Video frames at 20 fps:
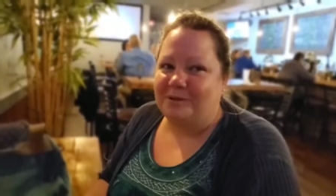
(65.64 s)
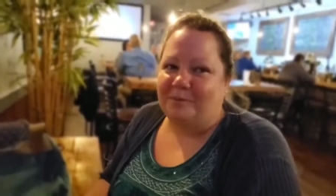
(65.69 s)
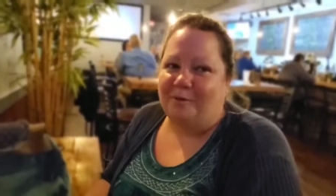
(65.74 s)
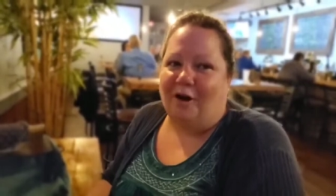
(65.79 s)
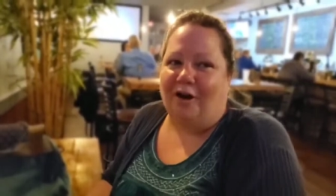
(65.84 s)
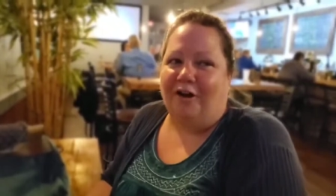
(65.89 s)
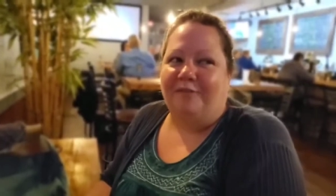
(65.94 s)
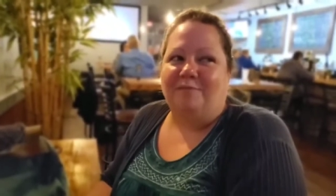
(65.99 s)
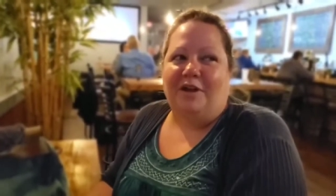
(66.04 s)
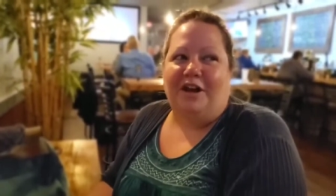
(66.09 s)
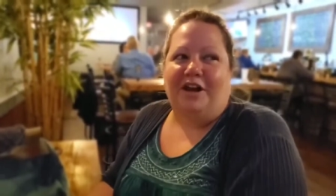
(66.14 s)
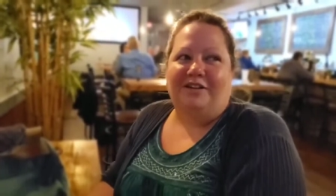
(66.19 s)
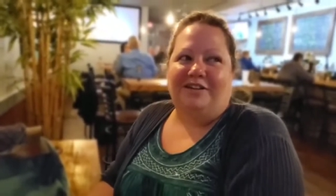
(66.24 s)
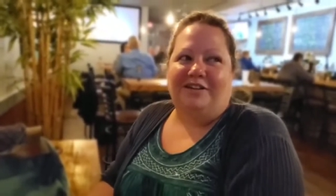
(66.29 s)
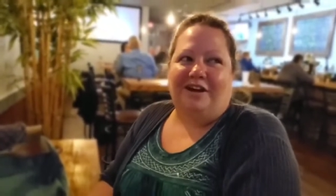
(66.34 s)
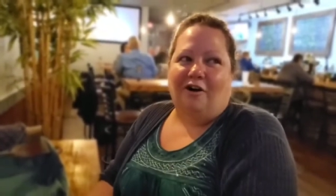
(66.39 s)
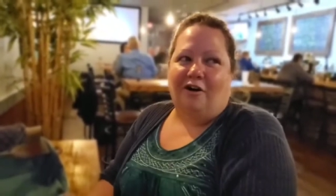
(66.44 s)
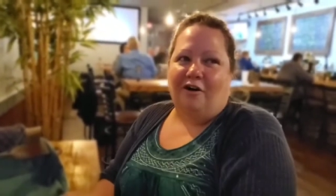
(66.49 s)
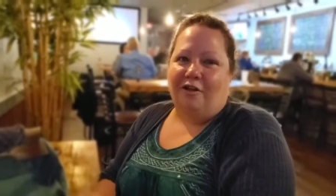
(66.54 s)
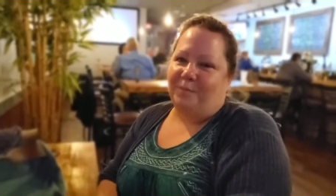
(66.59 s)
and I
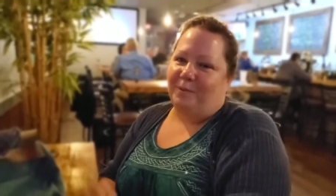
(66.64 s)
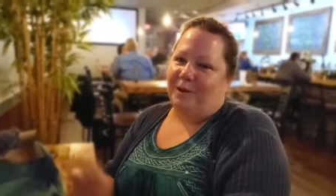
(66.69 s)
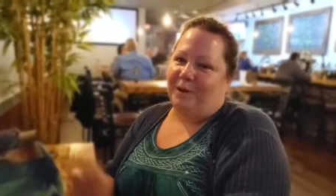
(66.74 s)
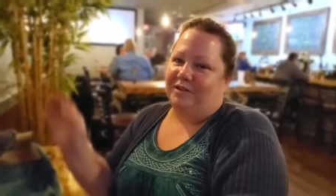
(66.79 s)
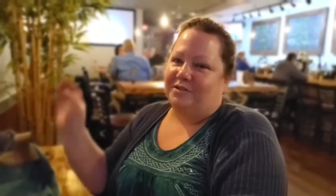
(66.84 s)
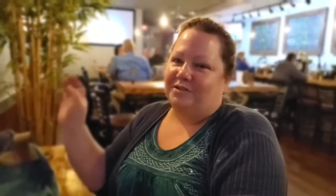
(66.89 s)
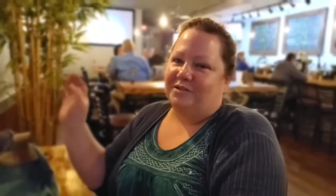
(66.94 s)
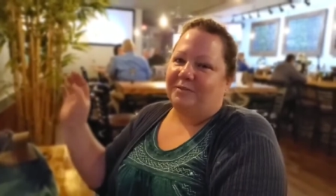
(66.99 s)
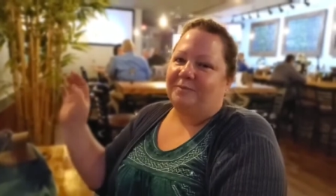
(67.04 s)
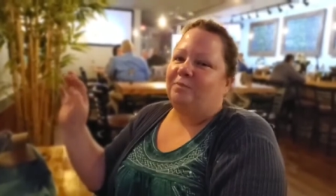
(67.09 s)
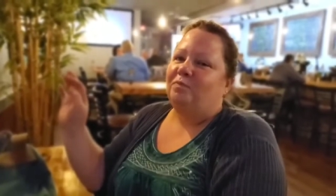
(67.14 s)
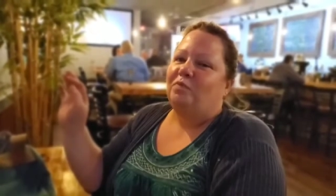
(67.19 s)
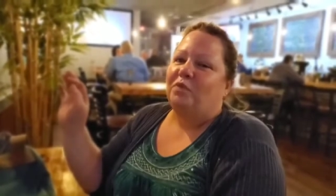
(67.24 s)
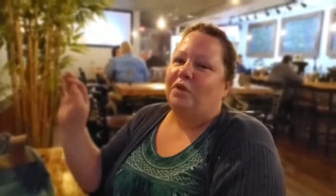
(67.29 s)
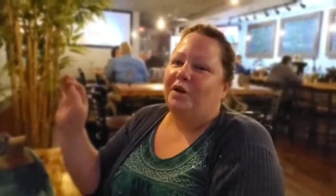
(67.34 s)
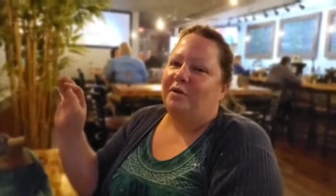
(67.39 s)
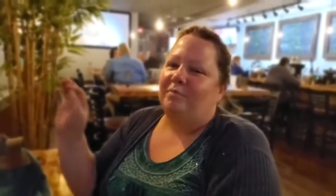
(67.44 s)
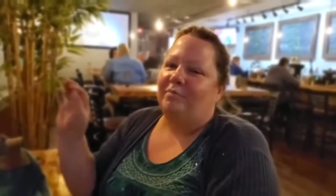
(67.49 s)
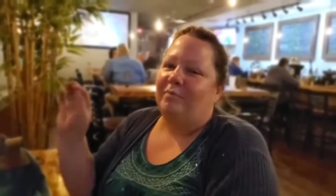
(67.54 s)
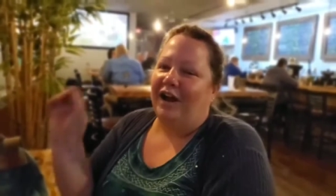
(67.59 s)
get all the pens.
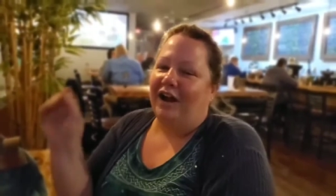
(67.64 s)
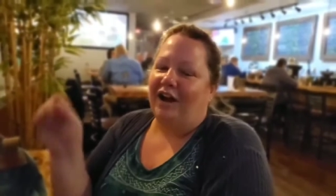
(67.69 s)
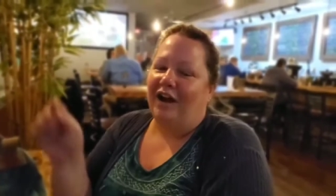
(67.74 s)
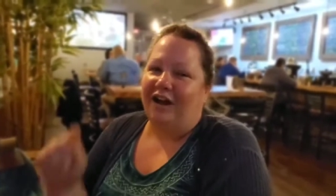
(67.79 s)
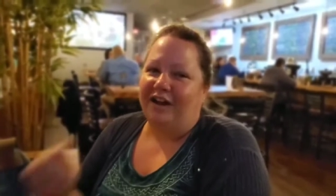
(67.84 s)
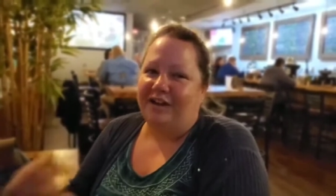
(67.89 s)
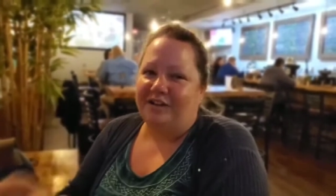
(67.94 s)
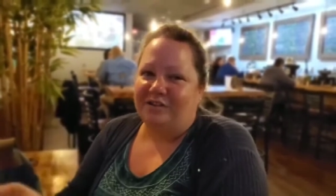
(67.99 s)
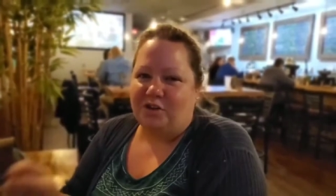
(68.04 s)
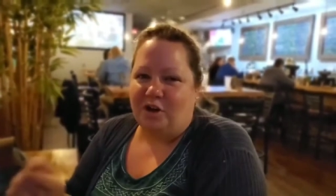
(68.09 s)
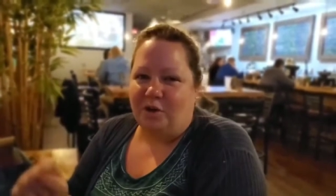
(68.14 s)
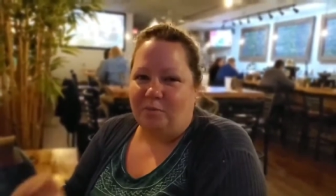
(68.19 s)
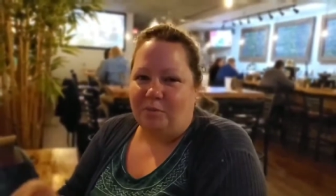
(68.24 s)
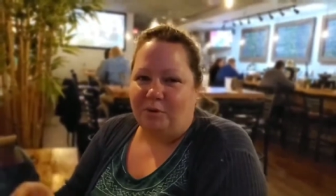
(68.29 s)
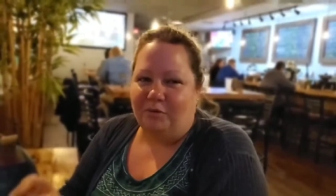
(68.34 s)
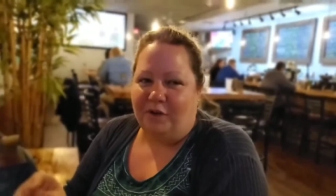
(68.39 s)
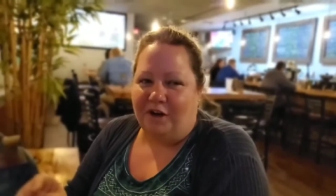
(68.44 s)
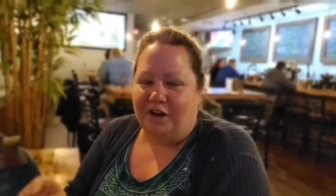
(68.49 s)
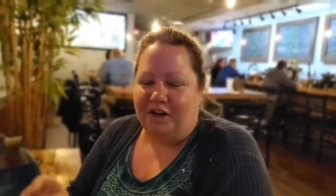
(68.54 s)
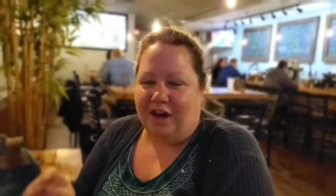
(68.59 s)
My highest number
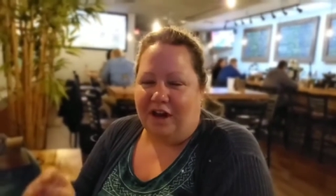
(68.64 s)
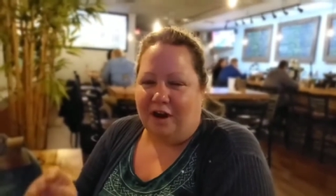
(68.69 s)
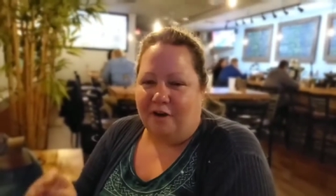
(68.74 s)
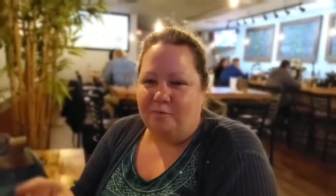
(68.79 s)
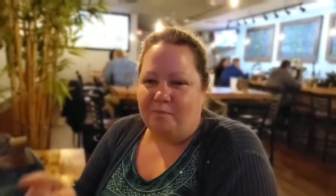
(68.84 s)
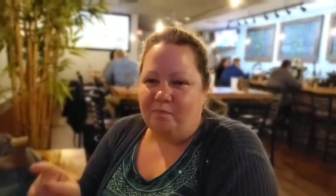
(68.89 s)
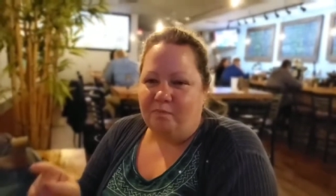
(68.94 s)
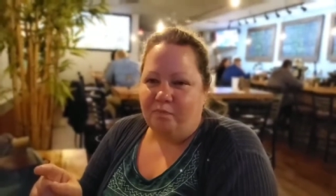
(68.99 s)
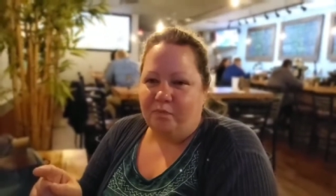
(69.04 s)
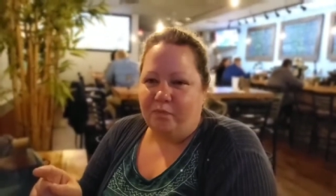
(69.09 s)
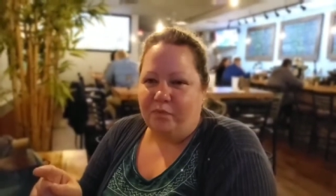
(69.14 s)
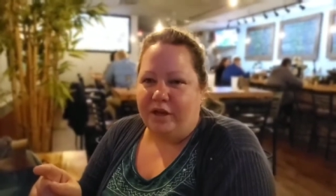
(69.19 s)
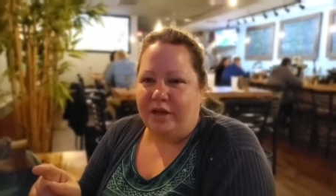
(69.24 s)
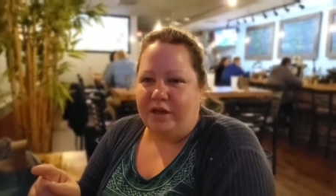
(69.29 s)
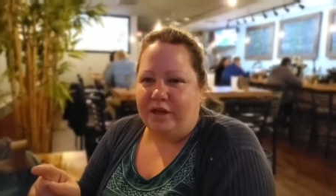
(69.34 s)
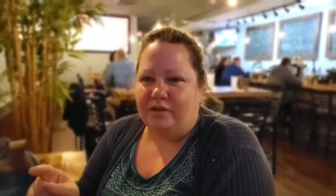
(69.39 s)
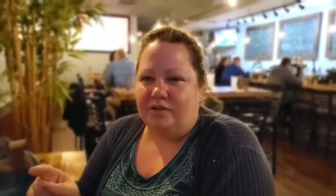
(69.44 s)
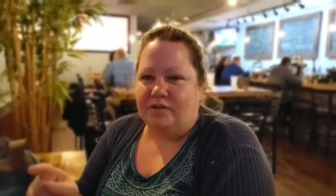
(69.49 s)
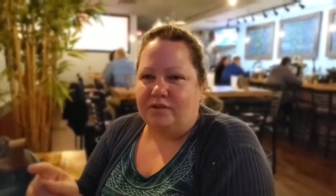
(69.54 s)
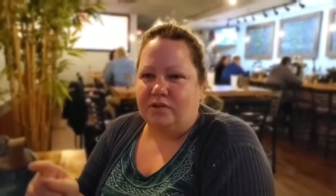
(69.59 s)
right now
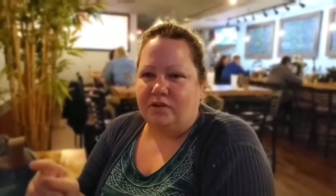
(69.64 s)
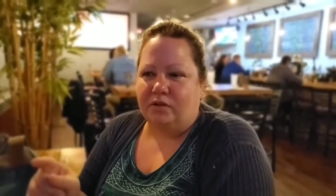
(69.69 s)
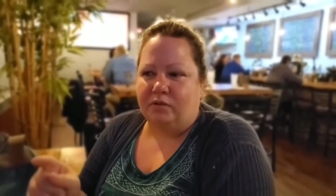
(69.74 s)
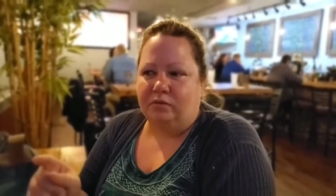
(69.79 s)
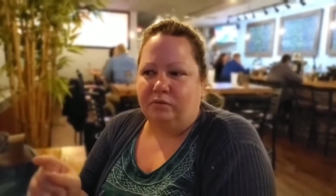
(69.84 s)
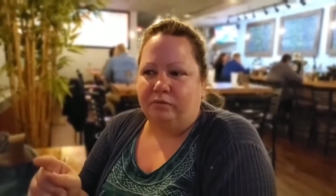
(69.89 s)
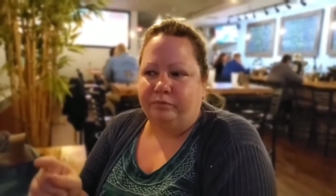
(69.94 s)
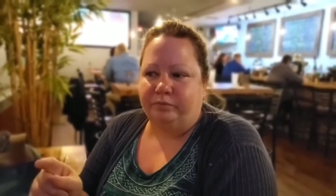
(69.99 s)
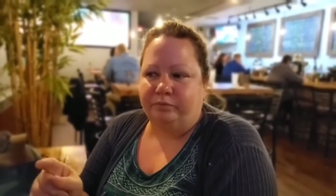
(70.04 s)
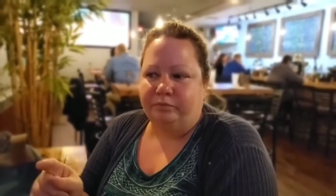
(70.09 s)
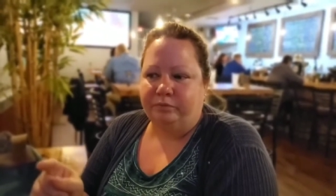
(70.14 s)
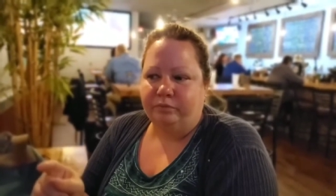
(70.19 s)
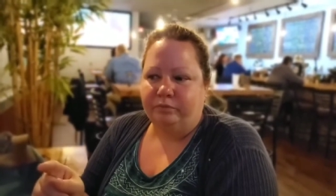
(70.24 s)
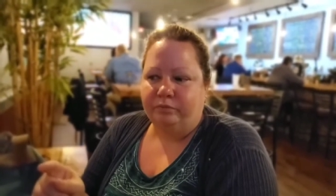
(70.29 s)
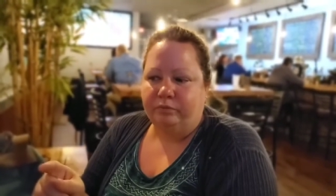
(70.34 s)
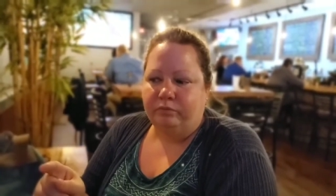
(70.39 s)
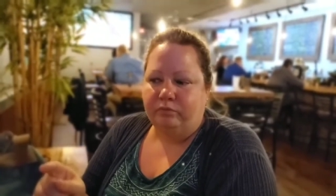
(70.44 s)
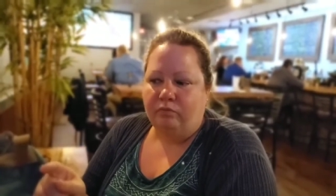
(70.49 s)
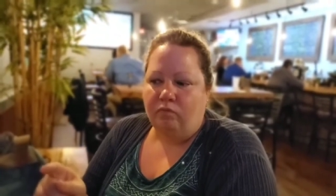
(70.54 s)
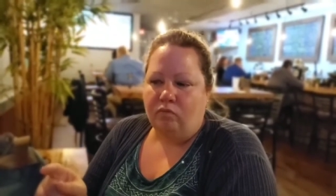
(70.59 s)
is
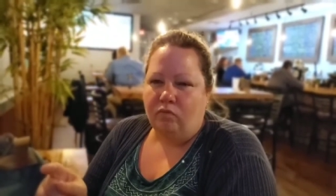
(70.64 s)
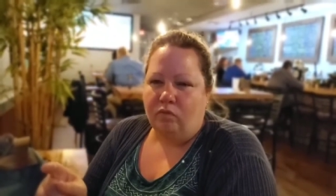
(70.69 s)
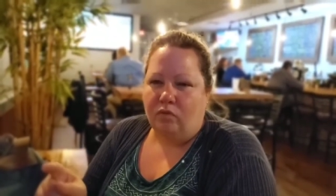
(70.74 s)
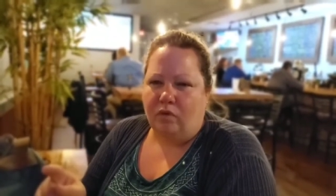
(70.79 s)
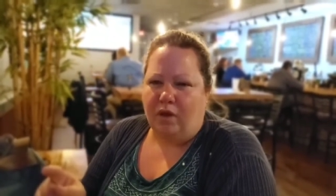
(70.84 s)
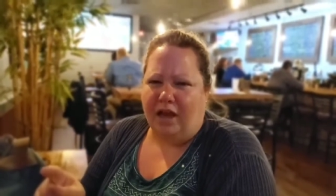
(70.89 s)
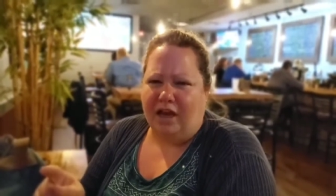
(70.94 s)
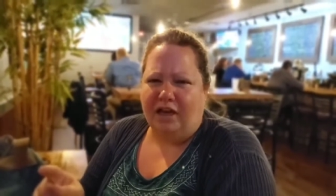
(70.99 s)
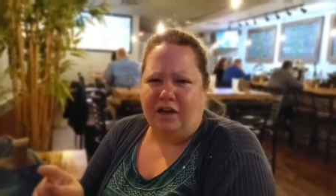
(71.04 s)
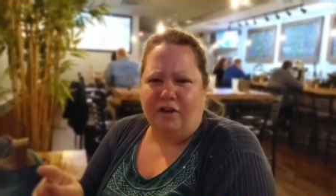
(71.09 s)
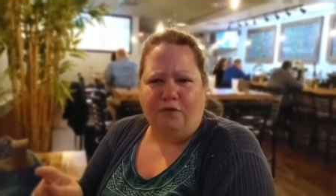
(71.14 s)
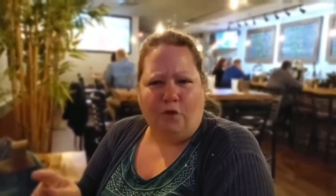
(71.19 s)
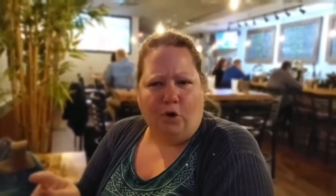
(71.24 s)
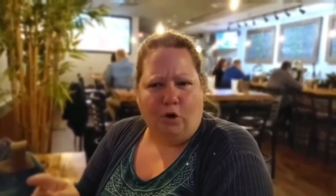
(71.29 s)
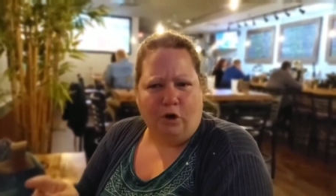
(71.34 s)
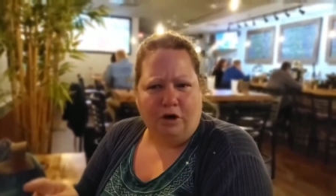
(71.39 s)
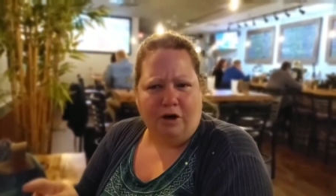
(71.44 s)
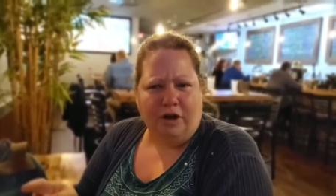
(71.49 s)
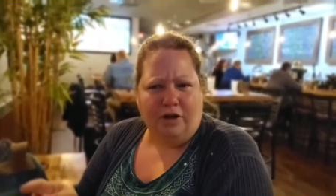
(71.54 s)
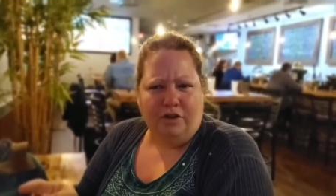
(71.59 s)

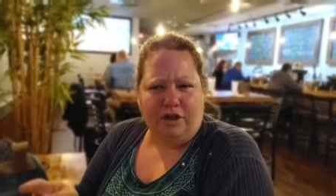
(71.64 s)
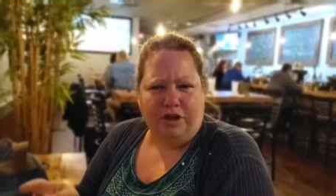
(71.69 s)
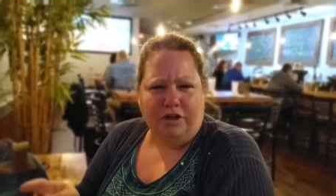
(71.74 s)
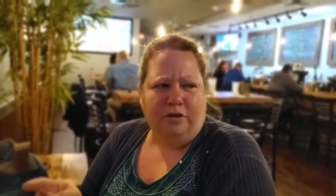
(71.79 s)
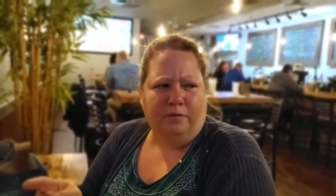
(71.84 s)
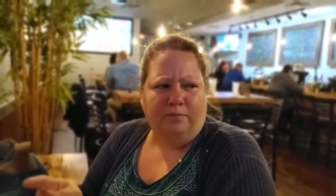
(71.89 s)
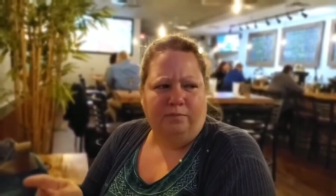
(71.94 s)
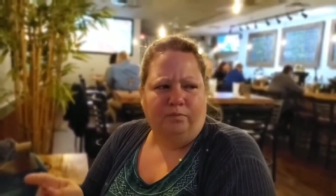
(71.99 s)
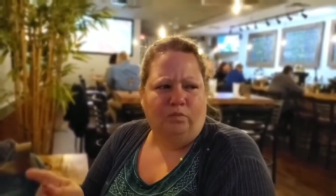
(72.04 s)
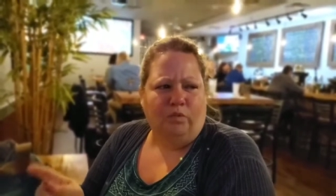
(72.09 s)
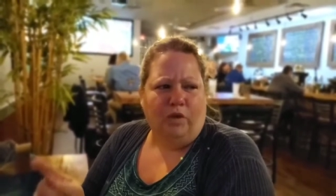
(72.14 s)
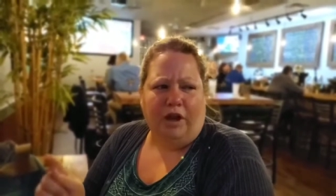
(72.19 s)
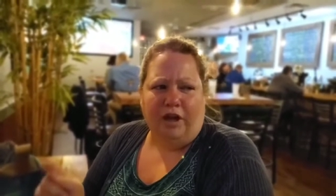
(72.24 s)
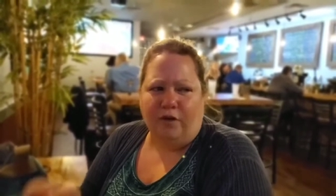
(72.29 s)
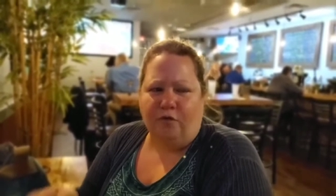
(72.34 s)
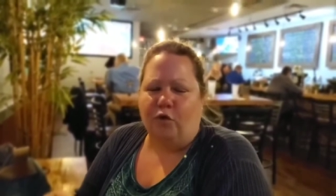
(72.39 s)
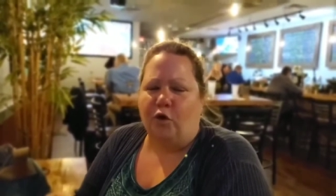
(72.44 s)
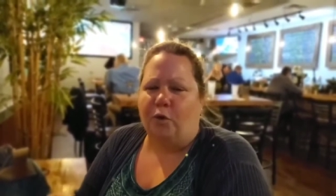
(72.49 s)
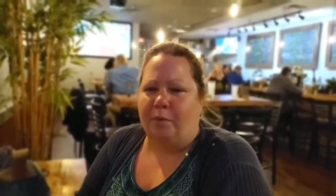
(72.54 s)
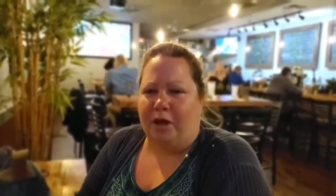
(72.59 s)
84, I think.
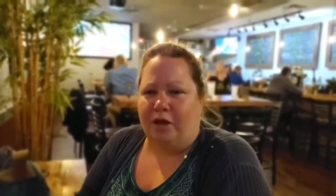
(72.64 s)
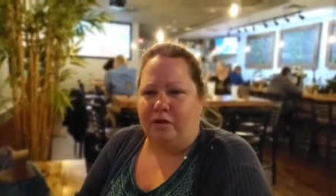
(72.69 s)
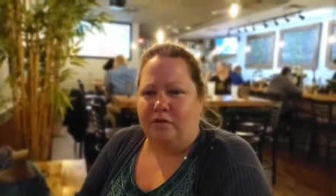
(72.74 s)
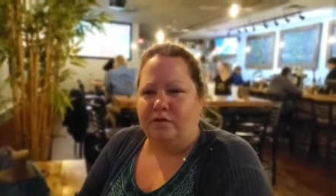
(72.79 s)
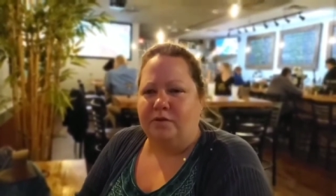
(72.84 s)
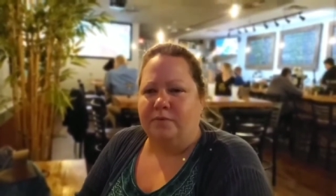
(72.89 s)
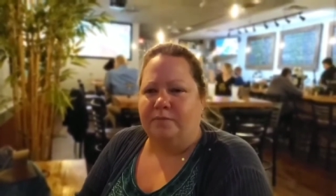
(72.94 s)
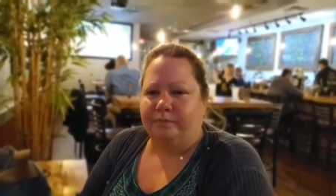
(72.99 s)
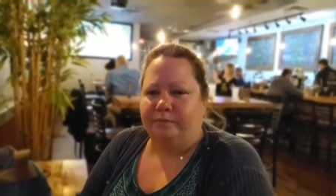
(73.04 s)
84 pens.